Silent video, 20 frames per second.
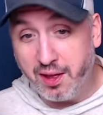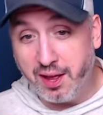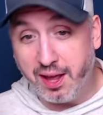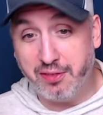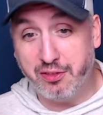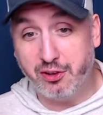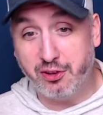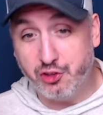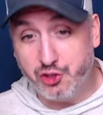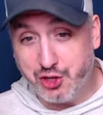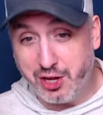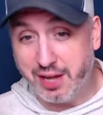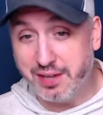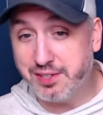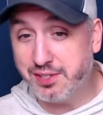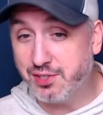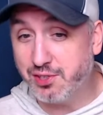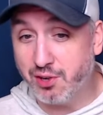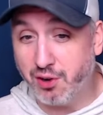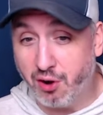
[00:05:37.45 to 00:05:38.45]
And the
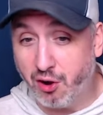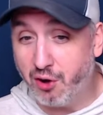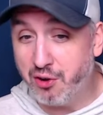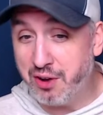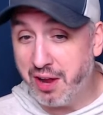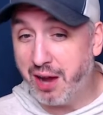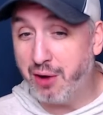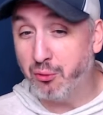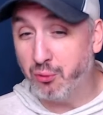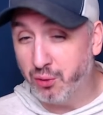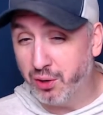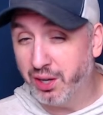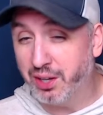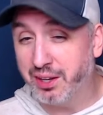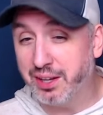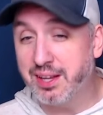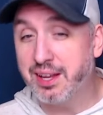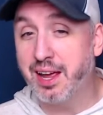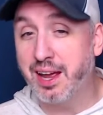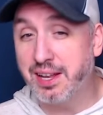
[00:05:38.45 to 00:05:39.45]
Jets are not really